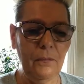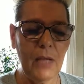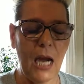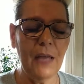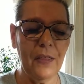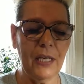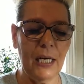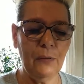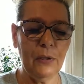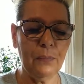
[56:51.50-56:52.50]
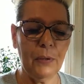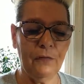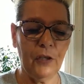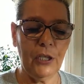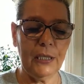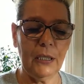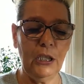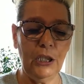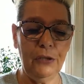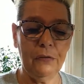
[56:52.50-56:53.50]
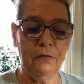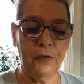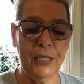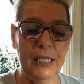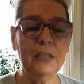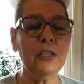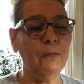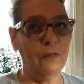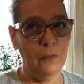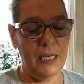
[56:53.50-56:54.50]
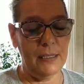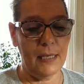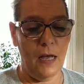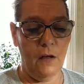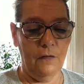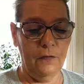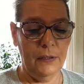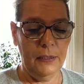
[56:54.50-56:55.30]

I think I would prefer it gluten-free for myself